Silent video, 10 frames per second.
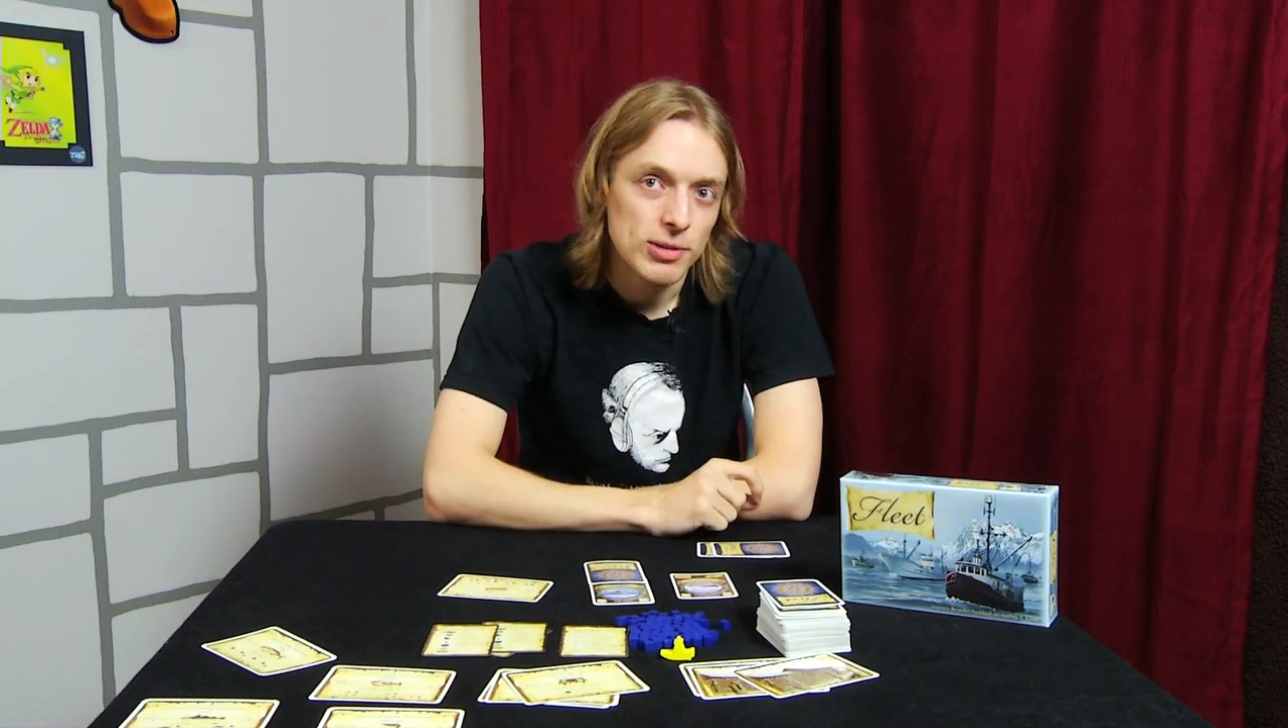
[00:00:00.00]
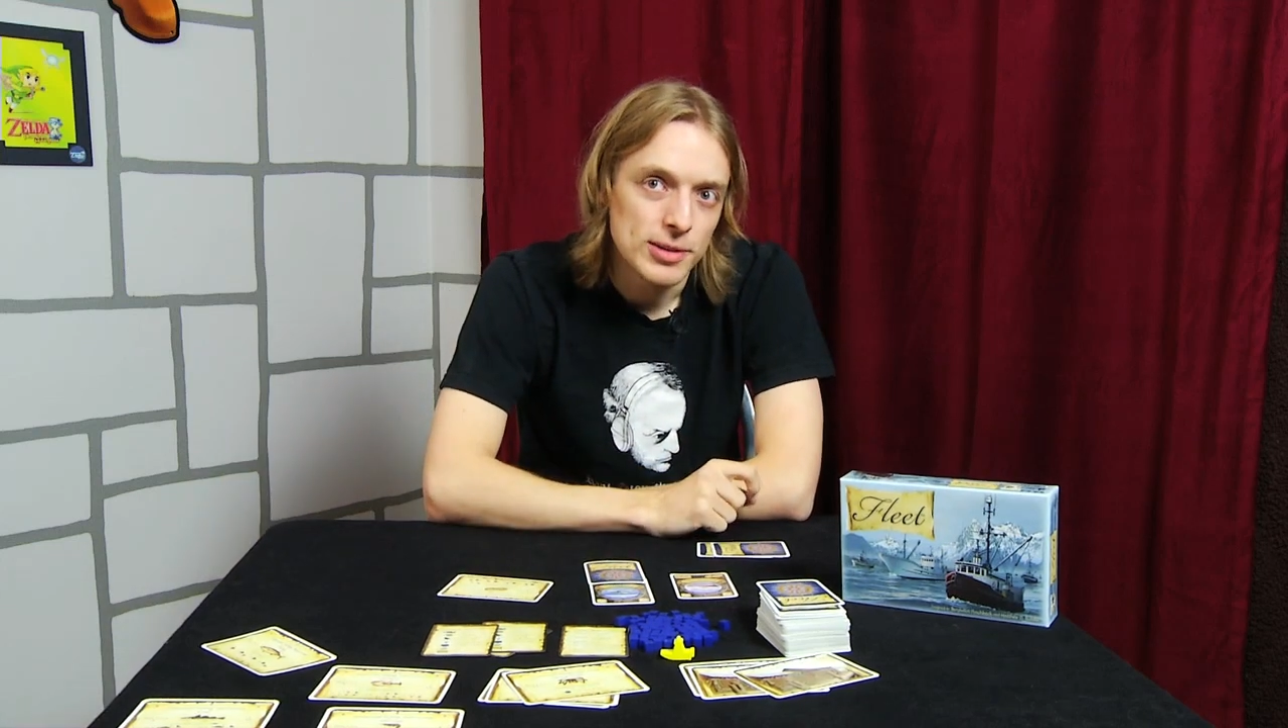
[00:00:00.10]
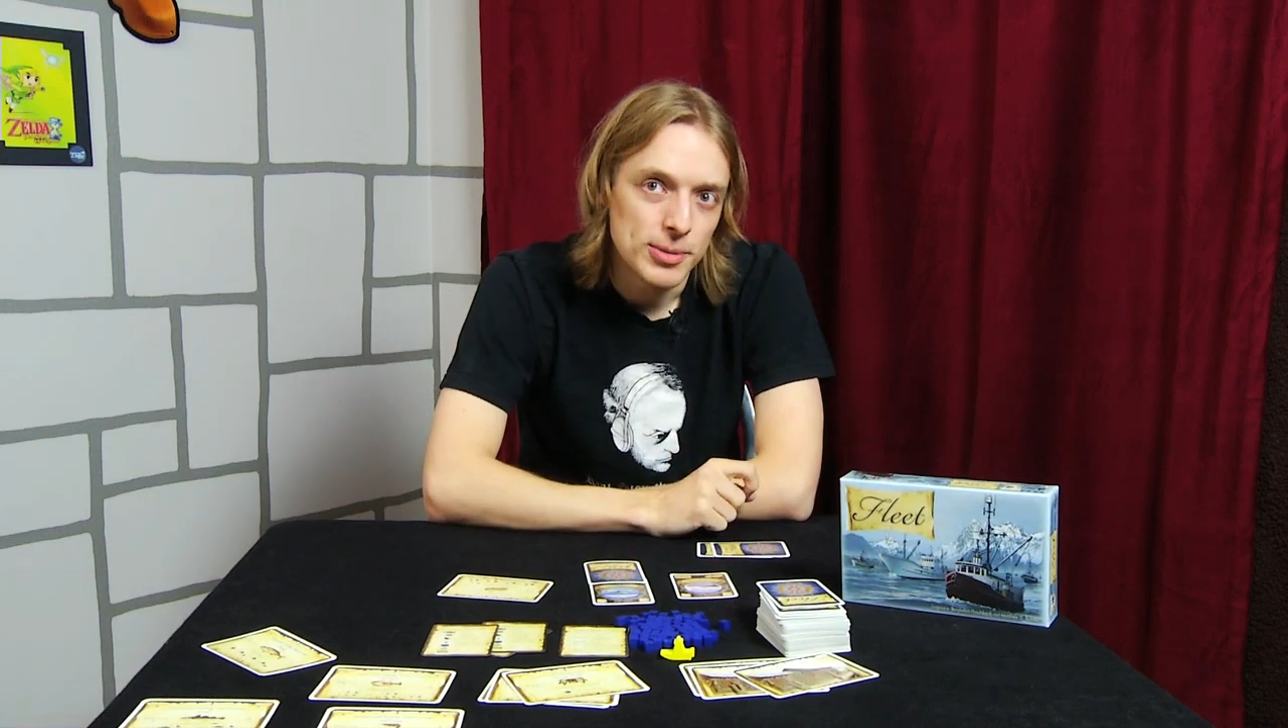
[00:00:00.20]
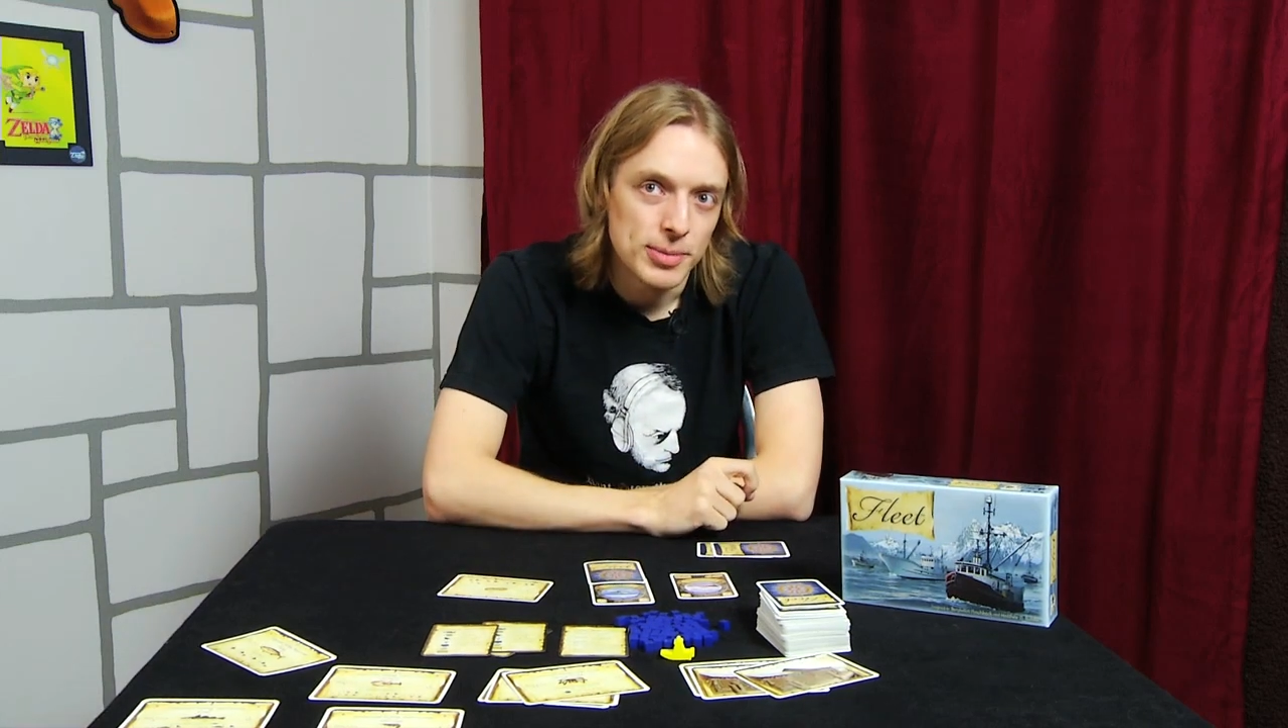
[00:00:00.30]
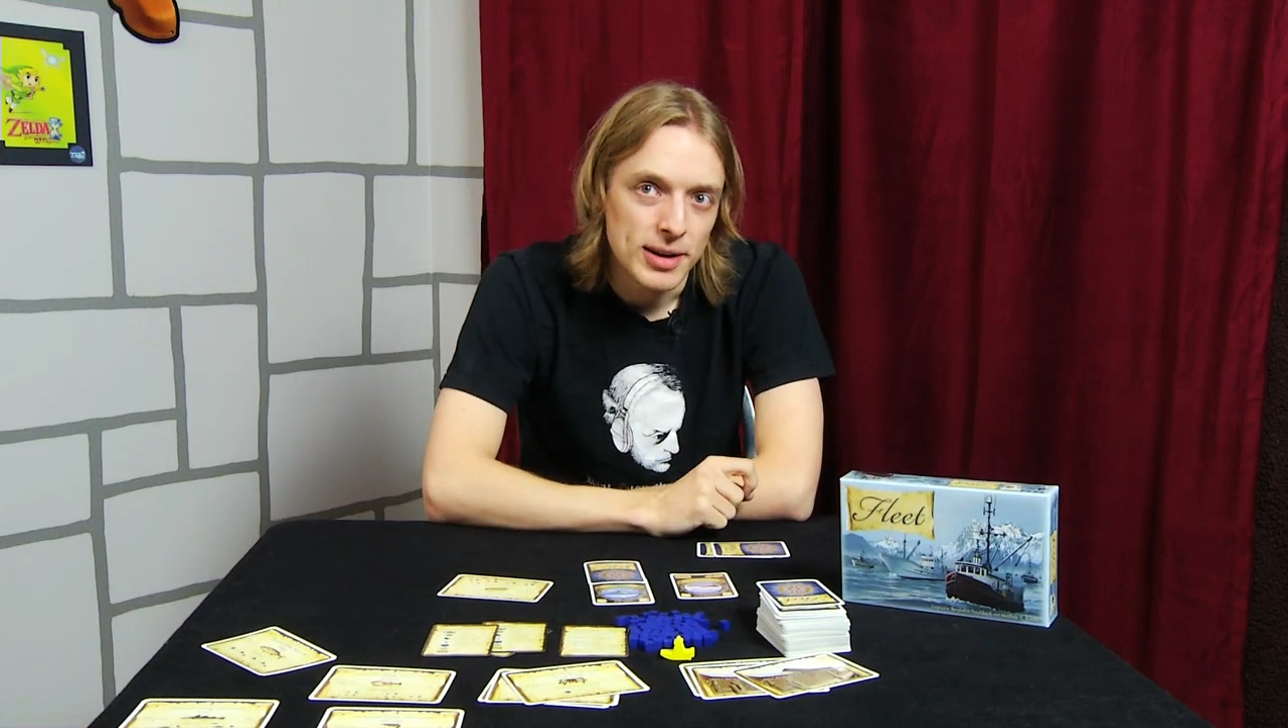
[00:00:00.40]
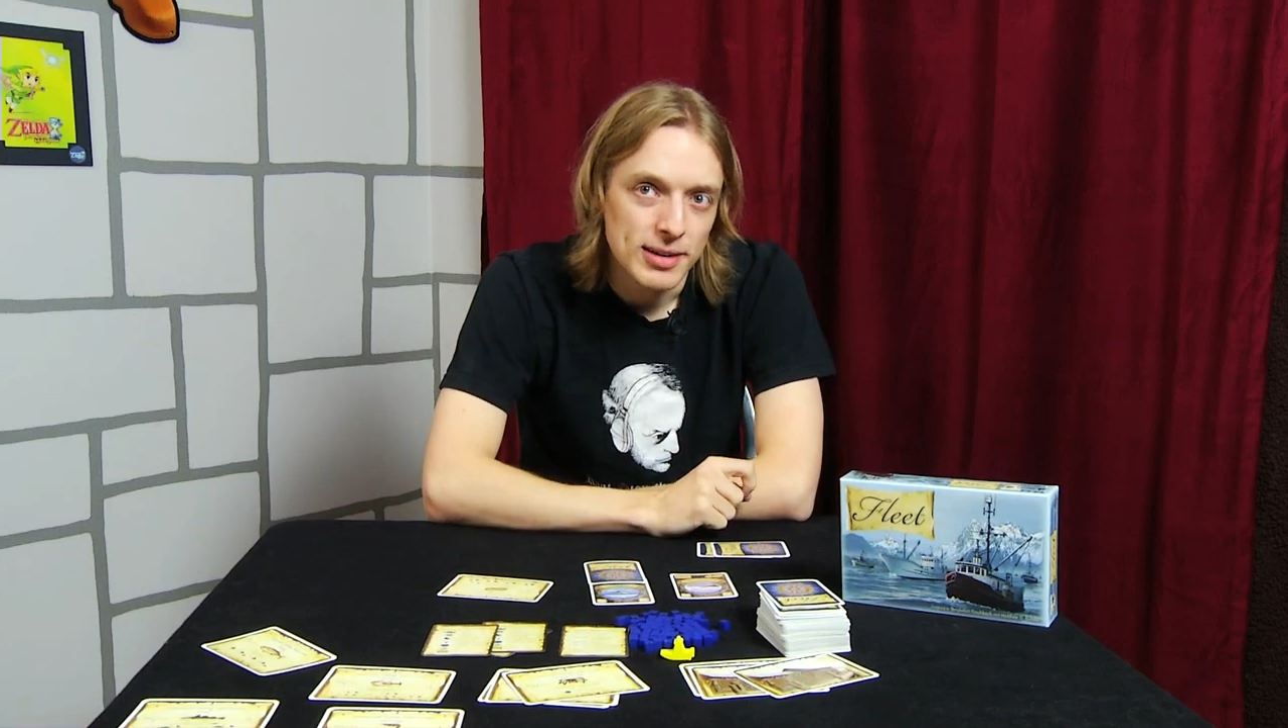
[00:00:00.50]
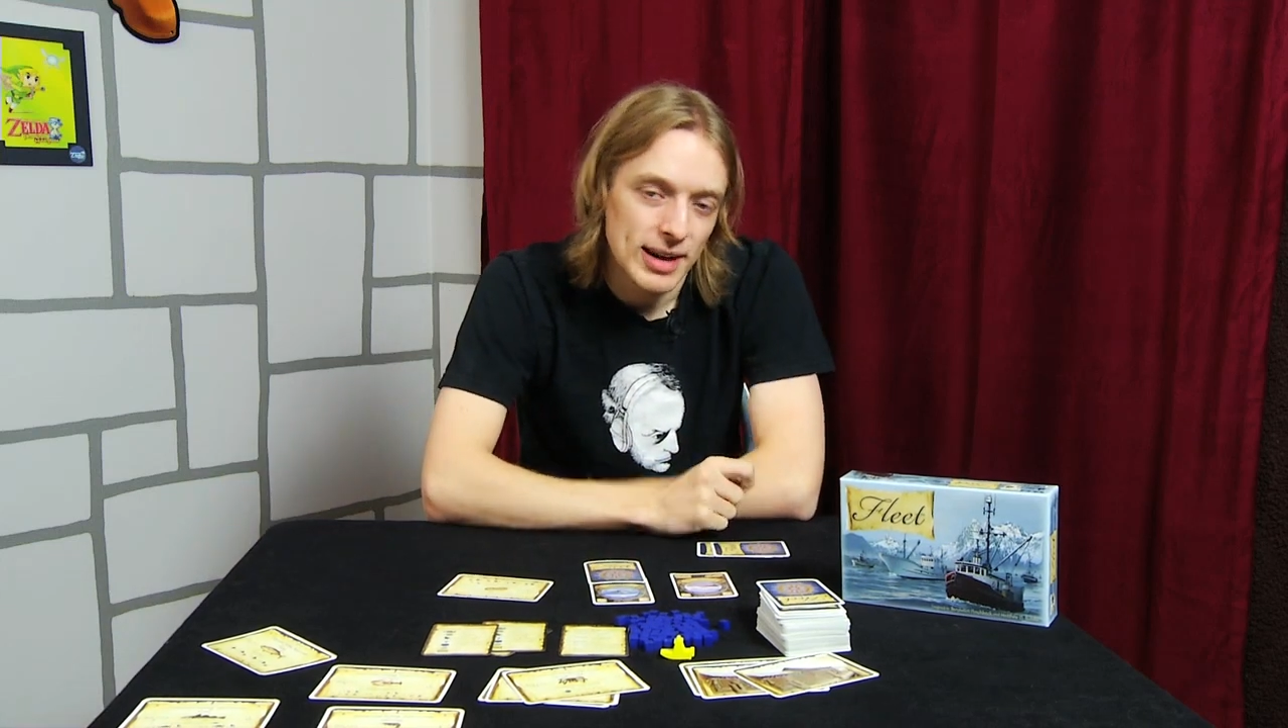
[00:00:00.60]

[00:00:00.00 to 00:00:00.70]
a little bit.